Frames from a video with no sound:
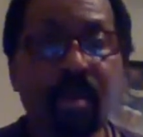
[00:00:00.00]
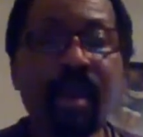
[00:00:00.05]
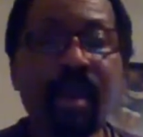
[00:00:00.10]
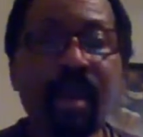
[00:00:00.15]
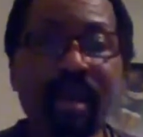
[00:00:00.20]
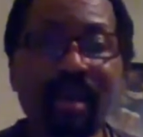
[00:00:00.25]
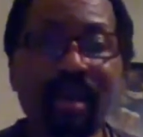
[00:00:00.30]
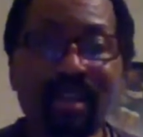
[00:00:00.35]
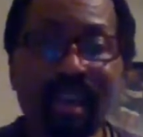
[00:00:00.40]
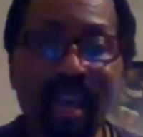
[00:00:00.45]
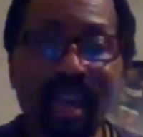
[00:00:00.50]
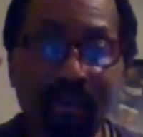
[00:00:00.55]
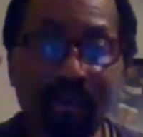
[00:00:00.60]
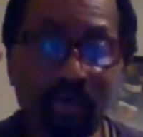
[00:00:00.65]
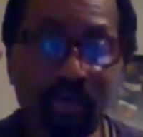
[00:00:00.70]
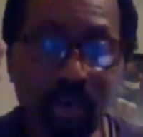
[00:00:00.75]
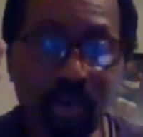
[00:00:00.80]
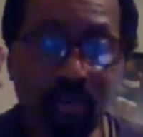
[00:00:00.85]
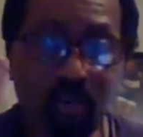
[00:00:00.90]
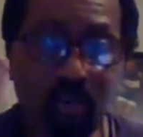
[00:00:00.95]
and
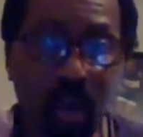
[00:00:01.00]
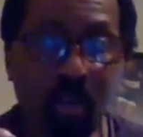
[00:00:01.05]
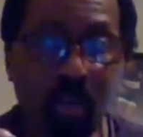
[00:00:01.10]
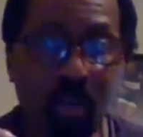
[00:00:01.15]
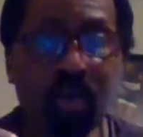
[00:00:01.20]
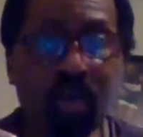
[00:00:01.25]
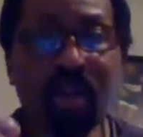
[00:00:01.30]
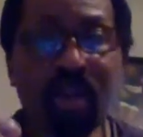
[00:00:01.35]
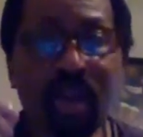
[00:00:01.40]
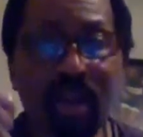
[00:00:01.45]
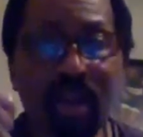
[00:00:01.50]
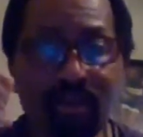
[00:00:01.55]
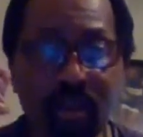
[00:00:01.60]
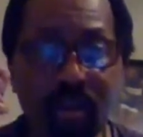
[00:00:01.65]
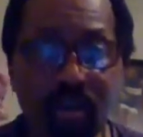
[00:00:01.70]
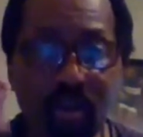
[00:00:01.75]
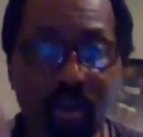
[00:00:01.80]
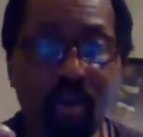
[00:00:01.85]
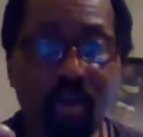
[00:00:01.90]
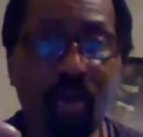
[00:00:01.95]
kept the growth of the
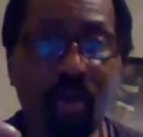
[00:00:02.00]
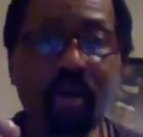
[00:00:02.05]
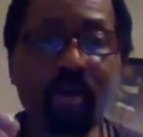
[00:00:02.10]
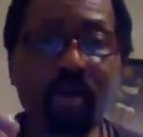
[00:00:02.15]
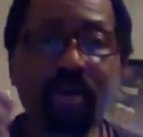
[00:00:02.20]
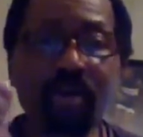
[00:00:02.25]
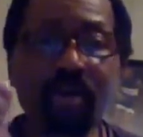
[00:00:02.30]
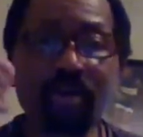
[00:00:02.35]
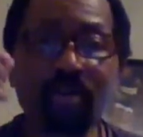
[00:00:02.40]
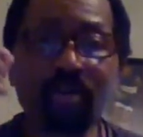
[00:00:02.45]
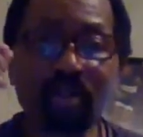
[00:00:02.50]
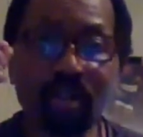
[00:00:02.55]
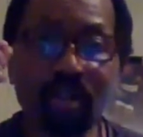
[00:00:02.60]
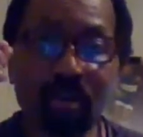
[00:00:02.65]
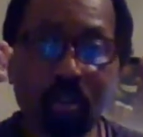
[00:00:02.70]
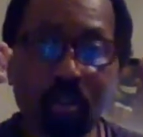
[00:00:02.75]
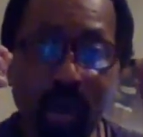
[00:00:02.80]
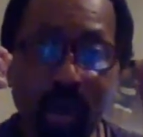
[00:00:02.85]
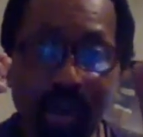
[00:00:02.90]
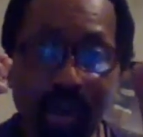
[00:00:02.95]
coin to
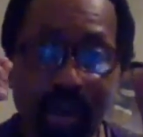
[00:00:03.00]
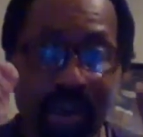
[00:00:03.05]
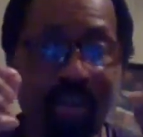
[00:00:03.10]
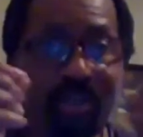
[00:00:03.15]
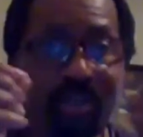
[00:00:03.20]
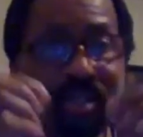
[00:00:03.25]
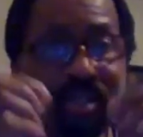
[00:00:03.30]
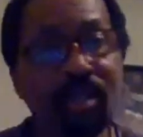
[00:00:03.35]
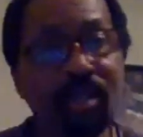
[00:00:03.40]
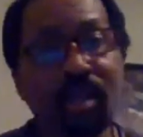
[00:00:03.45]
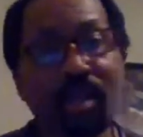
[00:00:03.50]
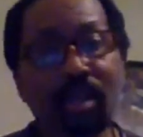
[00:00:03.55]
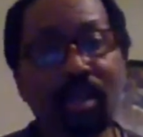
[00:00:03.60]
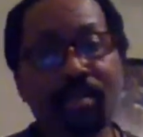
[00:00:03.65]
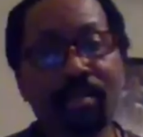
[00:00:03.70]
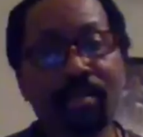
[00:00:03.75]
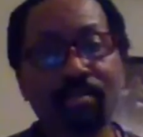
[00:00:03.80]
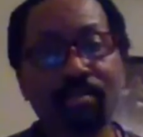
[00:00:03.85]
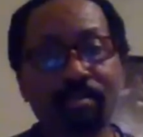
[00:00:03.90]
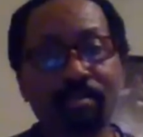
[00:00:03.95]
where it is today.
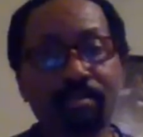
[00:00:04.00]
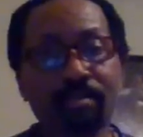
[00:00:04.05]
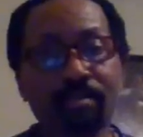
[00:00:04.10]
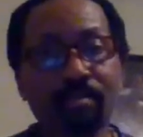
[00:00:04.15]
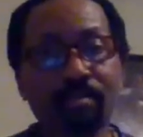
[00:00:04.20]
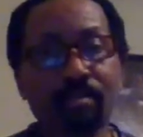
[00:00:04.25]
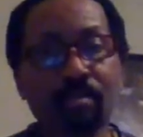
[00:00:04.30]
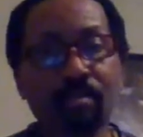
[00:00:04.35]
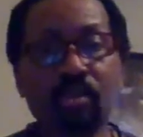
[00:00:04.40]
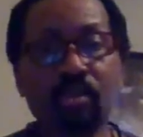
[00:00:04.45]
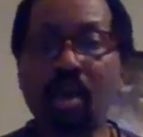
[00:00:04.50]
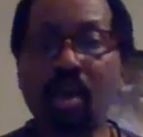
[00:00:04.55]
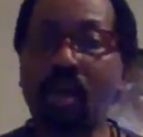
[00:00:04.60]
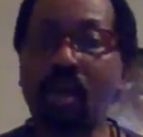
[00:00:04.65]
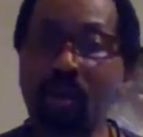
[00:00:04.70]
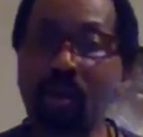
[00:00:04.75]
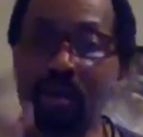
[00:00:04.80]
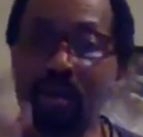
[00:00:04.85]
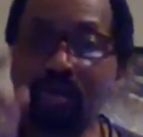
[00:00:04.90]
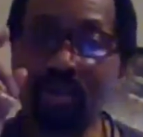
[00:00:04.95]
So I
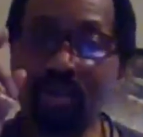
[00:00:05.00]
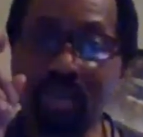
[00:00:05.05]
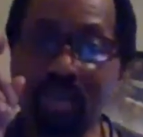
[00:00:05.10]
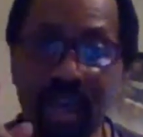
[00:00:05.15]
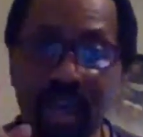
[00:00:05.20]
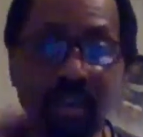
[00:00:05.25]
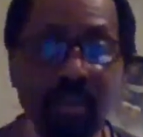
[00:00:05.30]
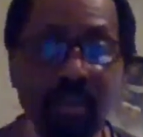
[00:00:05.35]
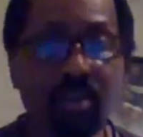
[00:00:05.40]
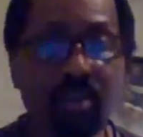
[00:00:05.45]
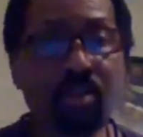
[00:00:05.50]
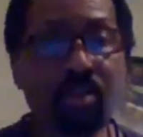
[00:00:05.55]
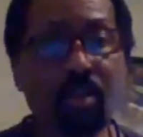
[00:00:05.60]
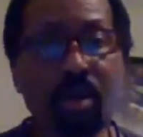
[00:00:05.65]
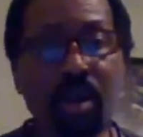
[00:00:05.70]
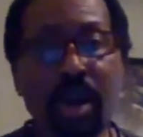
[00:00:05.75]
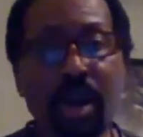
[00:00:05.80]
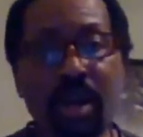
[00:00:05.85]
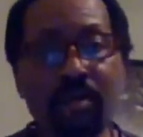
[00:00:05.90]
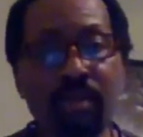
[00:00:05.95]
want to thank you,
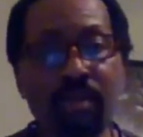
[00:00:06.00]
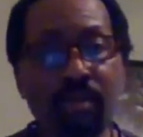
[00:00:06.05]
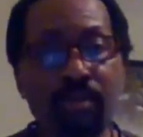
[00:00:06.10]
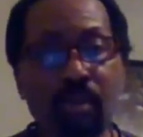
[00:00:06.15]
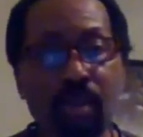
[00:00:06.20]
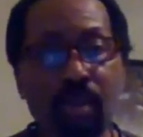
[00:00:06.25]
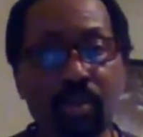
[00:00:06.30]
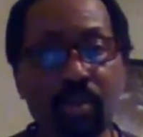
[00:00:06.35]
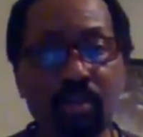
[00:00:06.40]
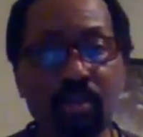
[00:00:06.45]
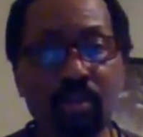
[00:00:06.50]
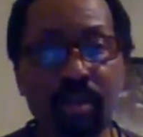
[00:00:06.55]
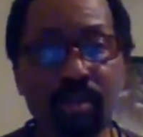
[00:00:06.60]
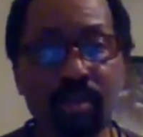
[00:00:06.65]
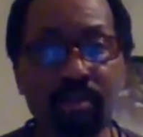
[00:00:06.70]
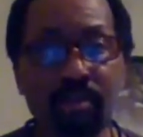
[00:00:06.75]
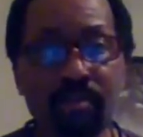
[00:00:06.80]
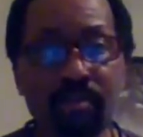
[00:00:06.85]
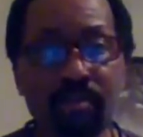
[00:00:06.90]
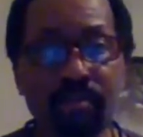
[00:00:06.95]

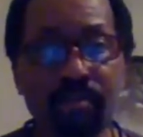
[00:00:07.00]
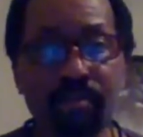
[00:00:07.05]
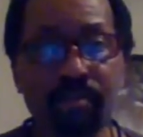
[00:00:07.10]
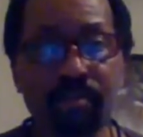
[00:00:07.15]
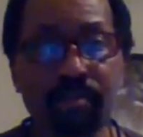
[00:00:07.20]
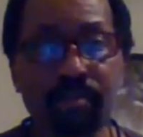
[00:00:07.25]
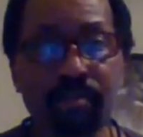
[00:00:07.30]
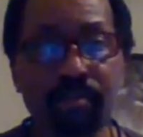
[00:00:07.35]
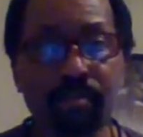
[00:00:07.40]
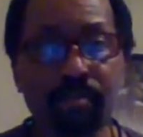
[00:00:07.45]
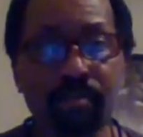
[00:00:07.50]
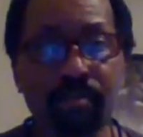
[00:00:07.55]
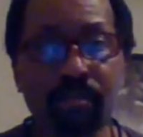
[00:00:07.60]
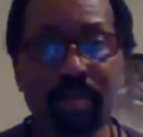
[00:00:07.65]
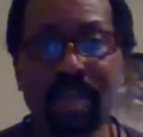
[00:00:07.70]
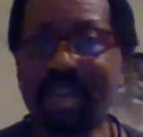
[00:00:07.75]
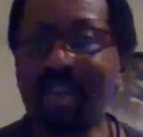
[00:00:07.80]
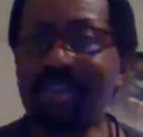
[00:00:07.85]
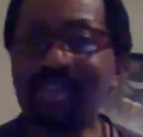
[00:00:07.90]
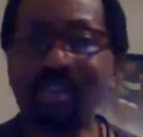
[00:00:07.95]
administrator.
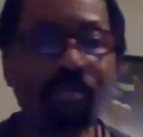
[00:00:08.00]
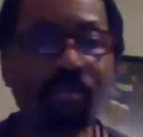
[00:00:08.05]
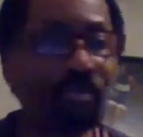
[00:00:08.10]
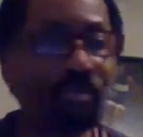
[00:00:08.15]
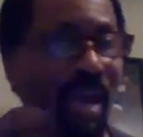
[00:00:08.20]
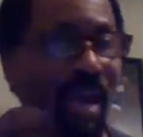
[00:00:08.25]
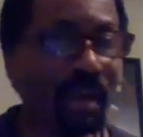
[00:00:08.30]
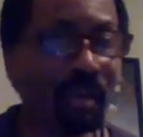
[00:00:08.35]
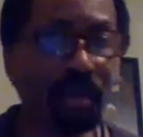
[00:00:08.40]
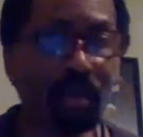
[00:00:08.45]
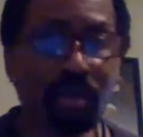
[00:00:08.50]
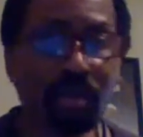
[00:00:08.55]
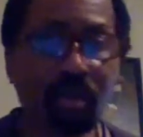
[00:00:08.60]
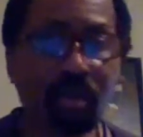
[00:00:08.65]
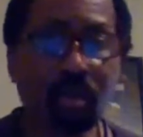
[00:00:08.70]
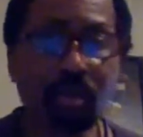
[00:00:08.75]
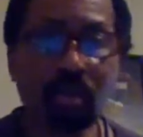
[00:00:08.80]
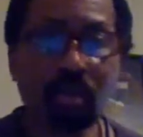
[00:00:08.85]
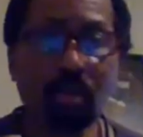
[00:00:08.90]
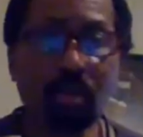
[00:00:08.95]
It doesn't matter.
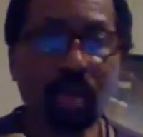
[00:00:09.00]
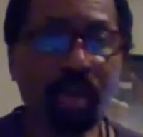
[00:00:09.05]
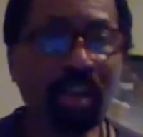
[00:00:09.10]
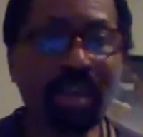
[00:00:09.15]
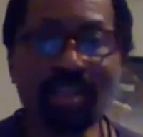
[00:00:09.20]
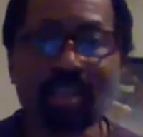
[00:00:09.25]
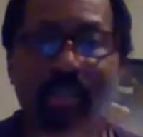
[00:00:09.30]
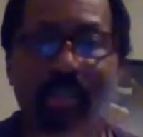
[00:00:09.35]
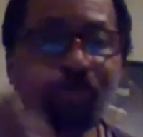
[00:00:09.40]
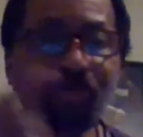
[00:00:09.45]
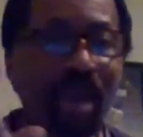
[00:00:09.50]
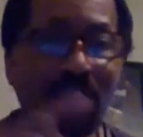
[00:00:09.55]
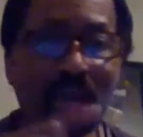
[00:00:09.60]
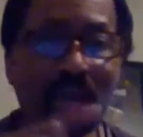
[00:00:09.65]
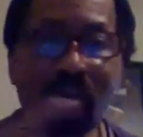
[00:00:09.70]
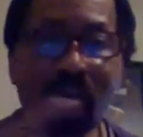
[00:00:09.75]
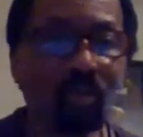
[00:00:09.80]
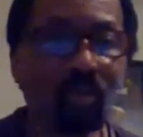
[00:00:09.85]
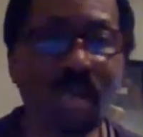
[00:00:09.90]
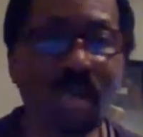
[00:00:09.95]
It doesn't matter
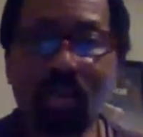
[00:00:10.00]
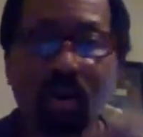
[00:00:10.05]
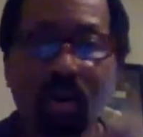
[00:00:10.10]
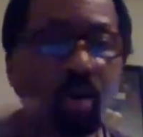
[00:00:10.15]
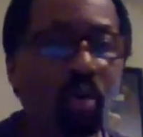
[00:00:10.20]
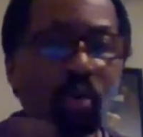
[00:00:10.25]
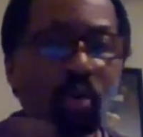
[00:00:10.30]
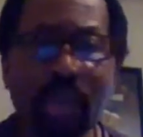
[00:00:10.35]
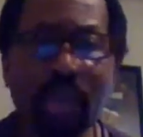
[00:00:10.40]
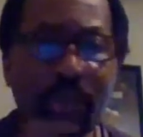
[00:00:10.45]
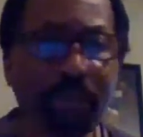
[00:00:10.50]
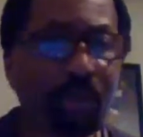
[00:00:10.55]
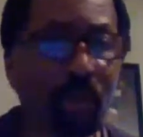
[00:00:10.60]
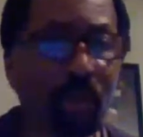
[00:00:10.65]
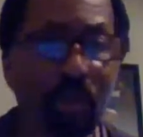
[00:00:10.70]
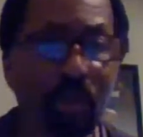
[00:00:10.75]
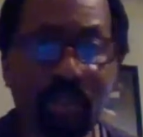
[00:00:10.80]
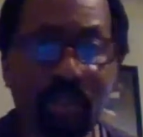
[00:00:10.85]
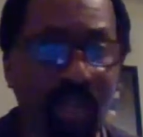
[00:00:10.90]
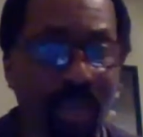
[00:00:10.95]
that we know who that
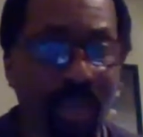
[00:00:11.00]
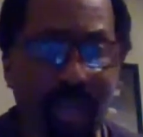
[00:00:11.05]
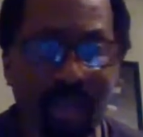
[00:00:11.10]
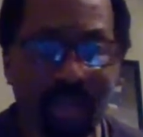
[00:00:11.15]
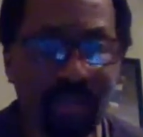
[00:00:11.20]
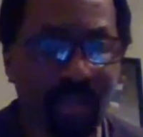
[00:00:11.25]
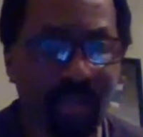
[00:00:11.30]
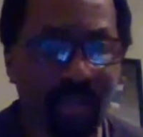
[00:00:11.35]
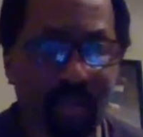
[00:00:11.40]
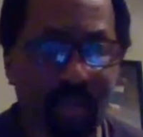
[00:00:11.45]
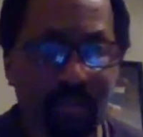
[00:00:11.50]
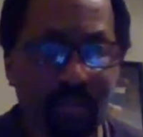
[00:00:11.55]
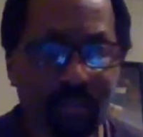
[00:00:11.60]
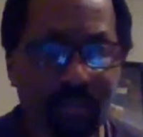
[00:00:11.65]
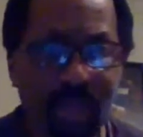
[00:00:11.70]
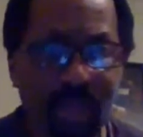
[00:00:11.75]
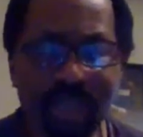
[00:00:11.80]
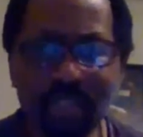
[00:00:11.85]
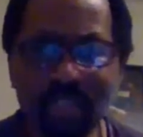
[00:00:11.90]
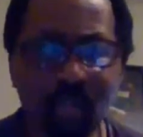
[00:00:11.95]
person is.
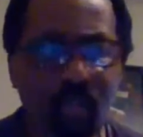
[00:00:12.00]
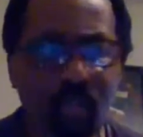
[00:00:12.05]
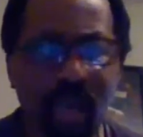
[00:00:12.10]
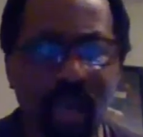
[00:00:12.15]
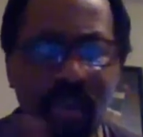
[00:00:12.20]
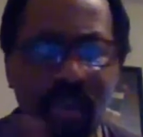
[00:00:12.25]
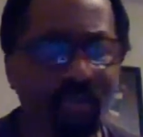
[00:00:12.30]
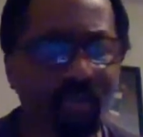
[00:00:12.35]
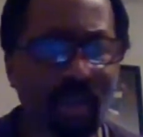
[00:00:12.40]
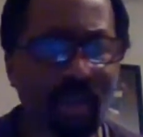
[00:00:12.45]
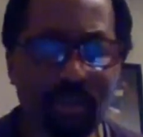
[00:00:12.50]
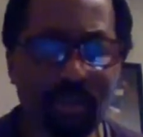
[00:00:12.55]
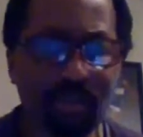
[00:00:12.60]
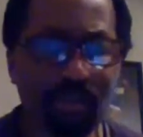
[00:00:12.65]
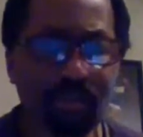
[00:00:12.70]
That's irrelevant.